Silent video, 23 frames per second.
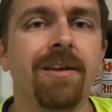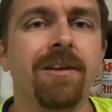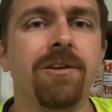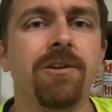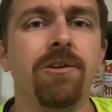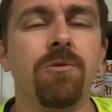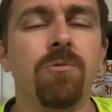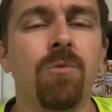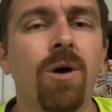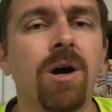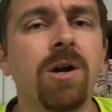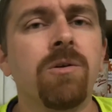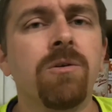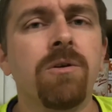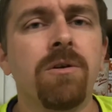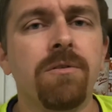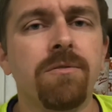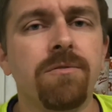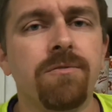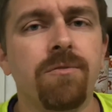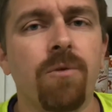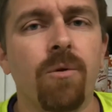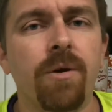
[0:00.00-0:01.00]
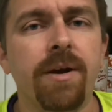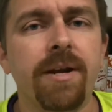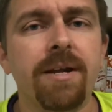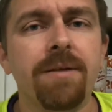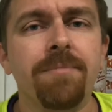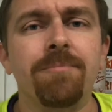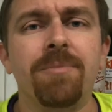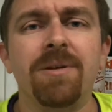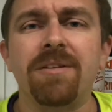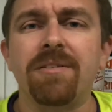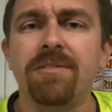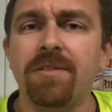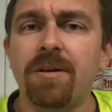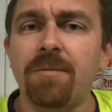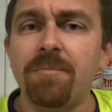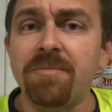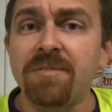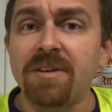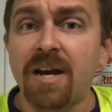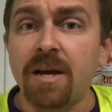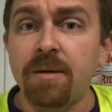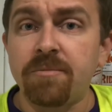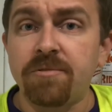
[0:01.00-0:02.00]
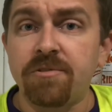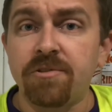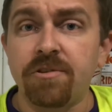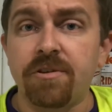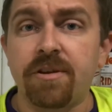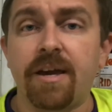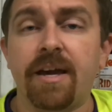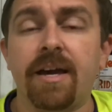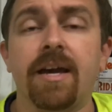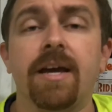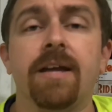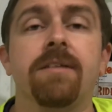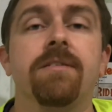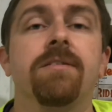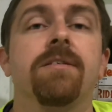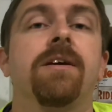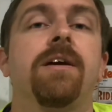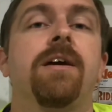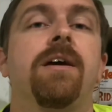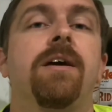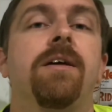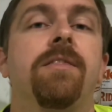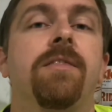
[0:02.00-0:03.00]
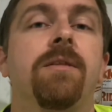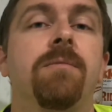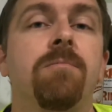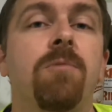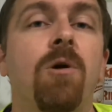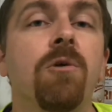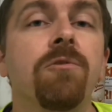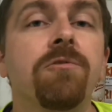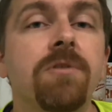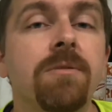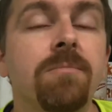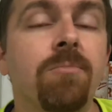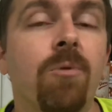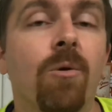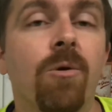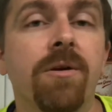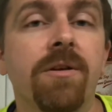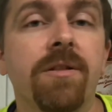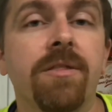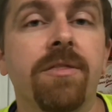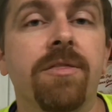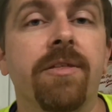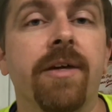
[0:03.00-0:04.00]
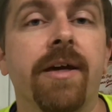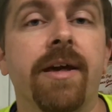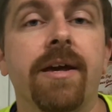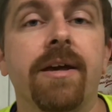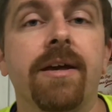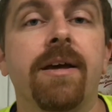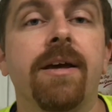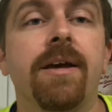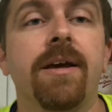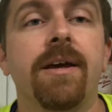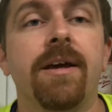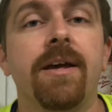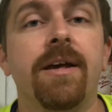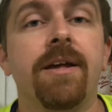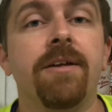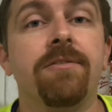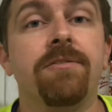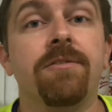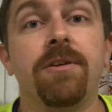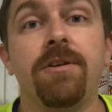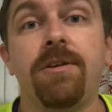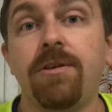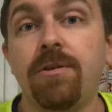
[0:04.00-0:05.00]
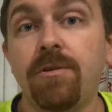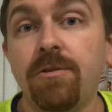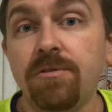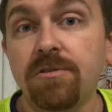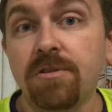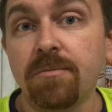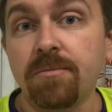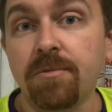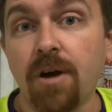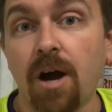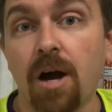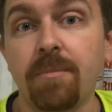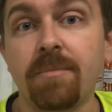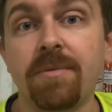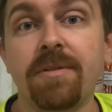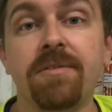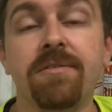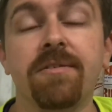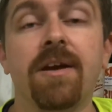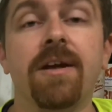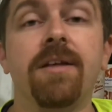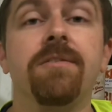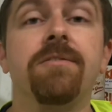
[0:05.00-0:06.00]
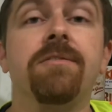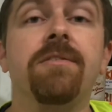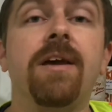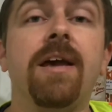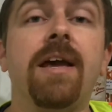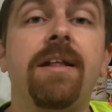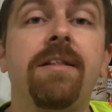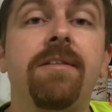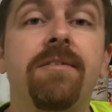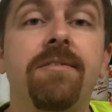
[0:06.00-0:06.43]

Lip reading: You want to avoid it, but sometimes you can't. The most important thing is to use some common sense and